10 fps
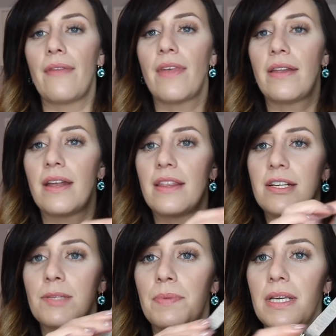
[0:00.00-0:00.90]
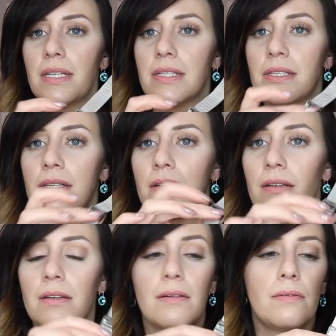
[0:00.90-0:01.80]
and then this piece
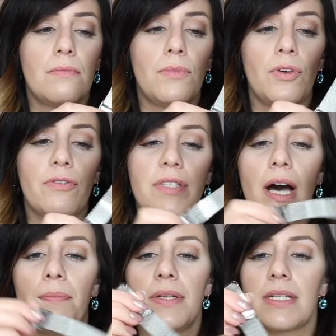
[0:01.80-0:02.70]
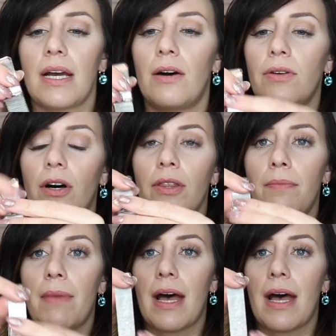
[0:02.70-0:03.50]
moves up and down on